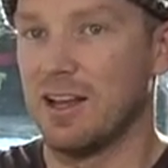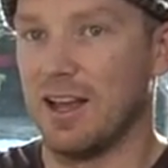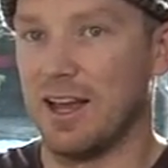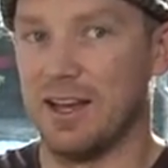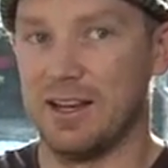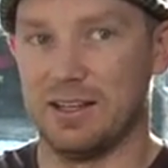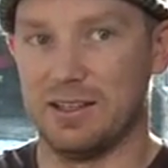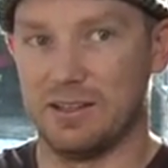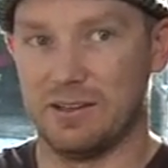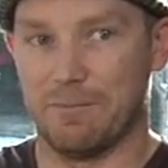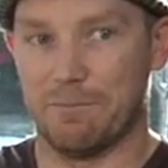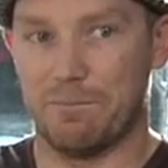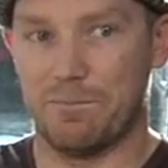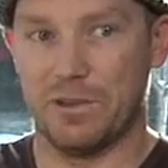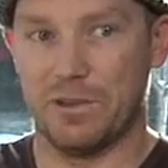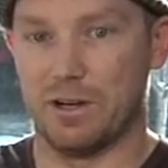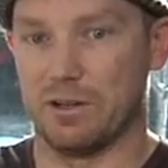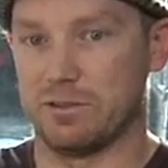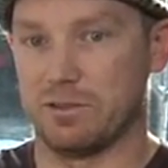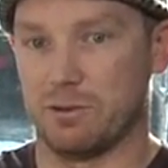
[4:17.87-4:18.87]
And,
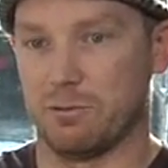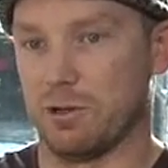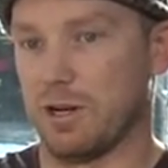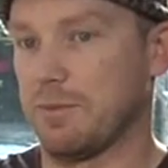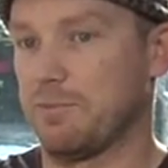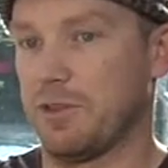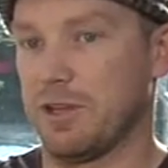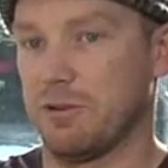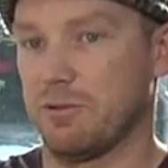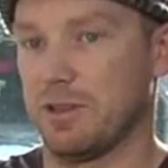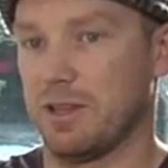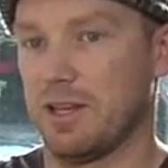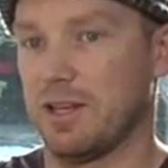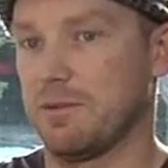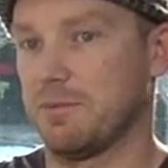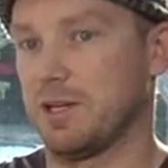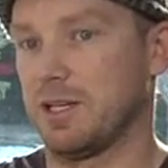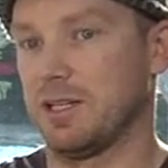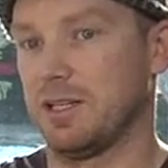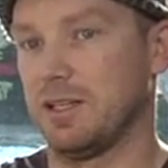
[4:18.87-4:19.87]
so we're up there with
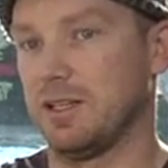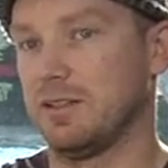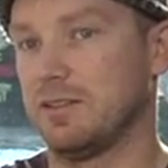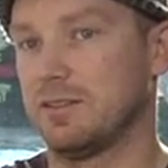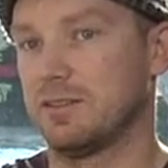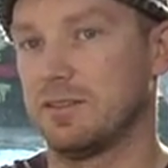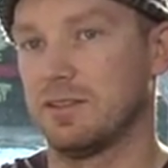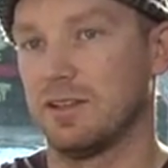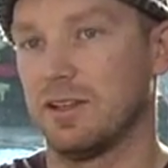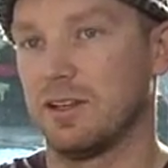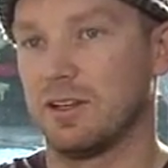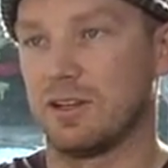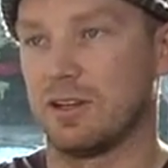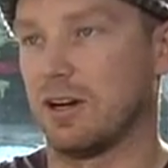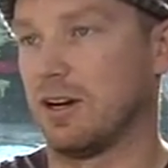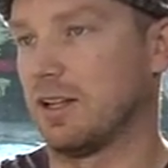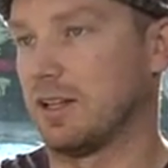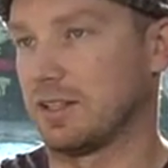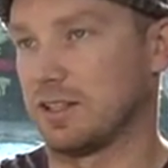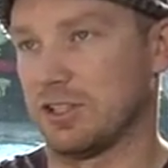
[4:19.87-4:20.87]
him, and he's
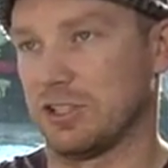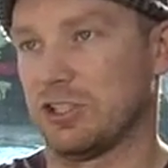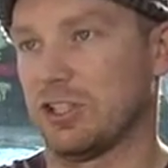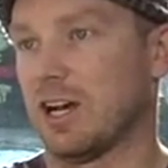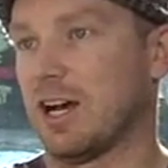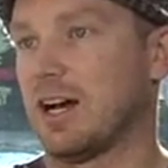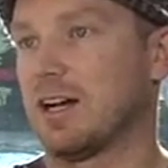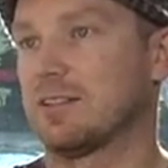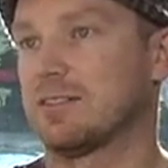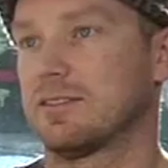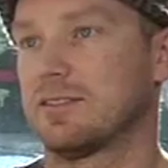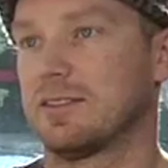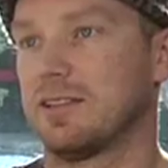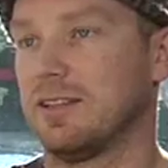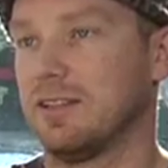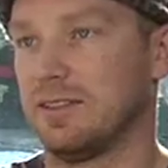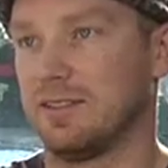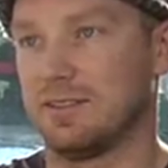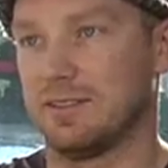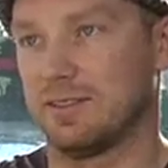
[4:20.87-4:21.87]
calling the shots.
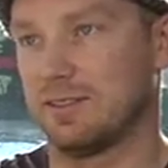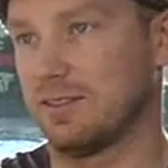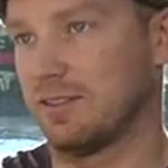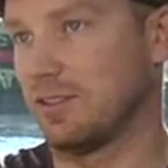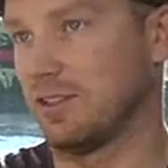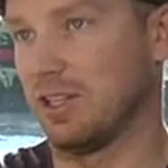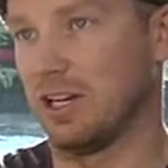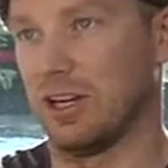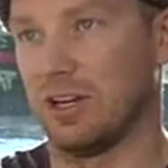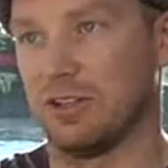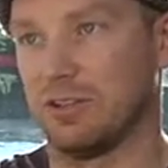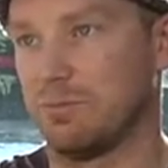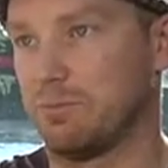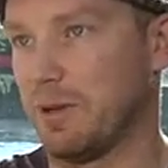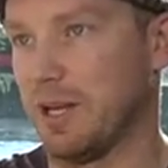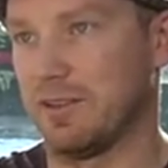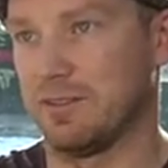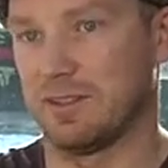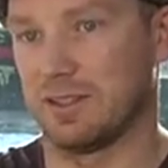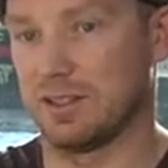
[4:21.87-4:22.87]
He's,
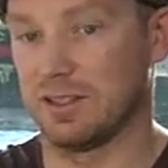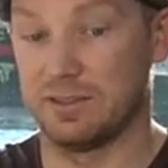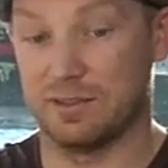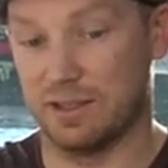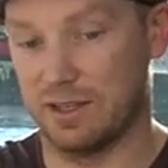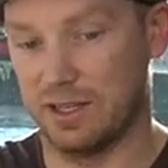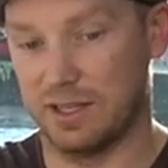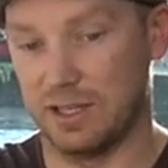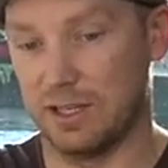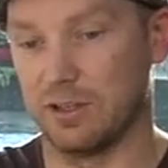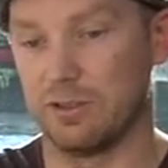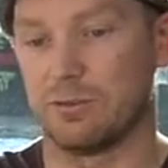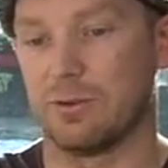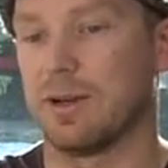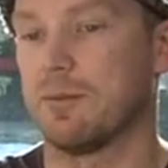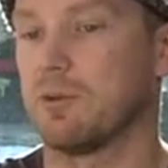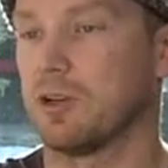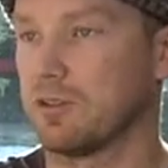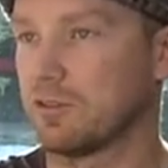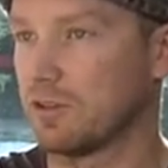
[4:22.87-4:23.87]
basically saying, here's
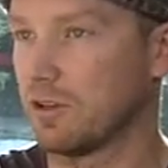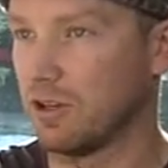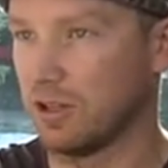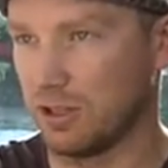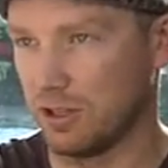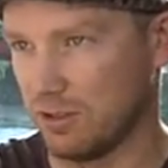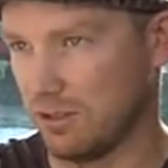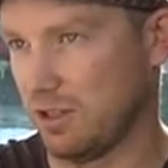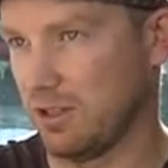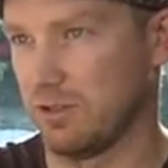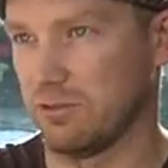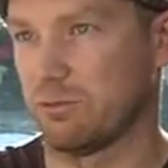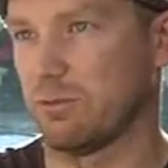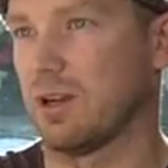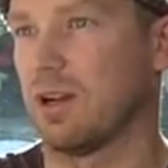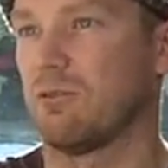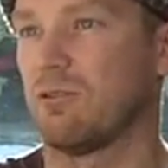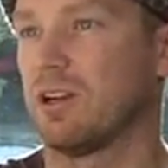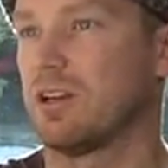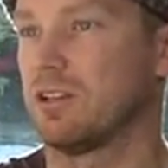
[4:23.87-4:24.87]
what I'm going to solo, here's
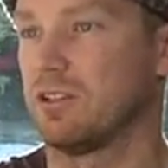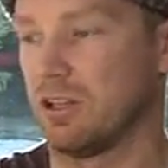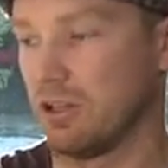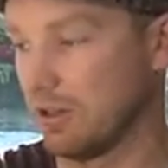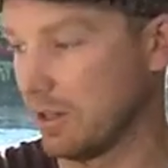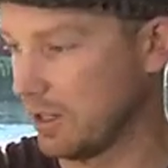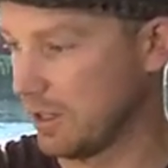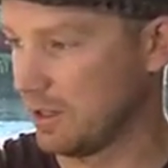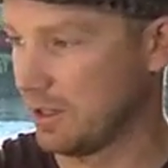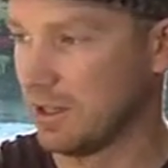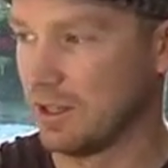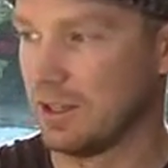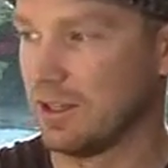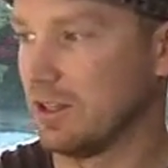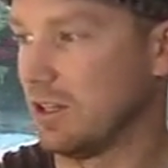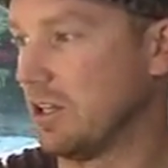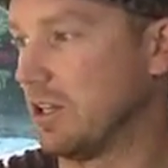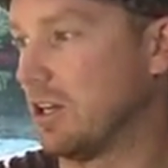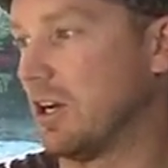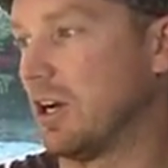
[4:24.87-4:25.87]
when I want to do it,
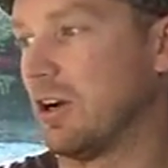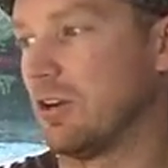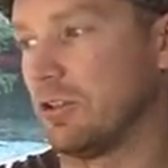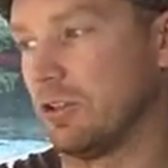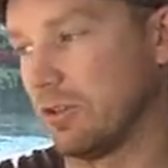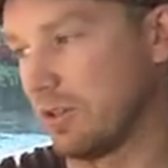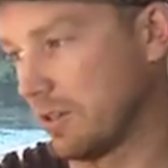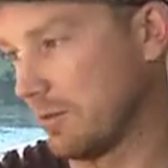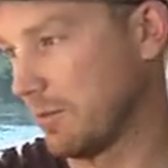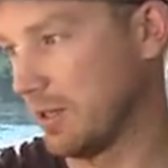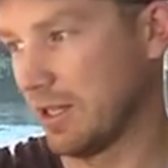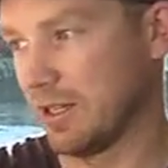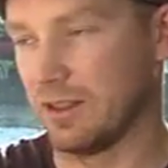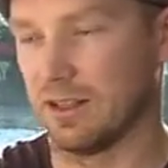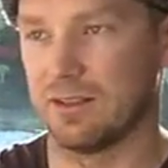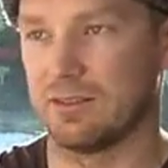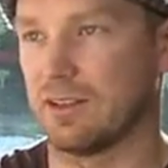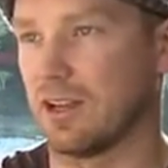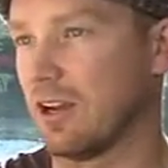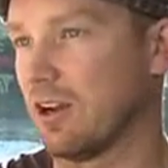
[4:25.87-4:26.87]
you can be in
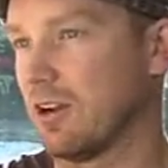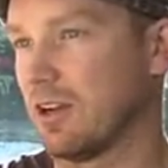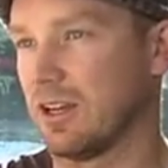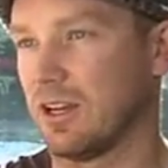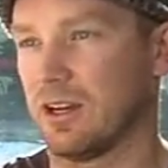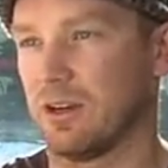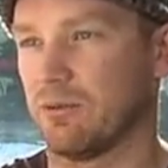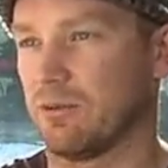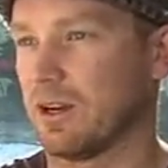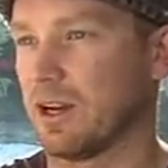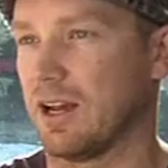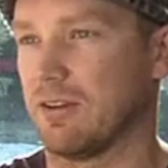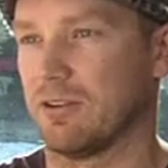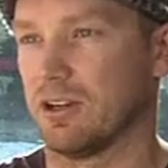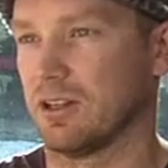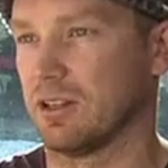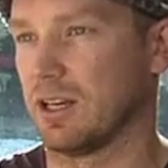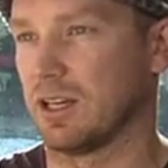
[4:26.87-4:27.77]
this area or whatever.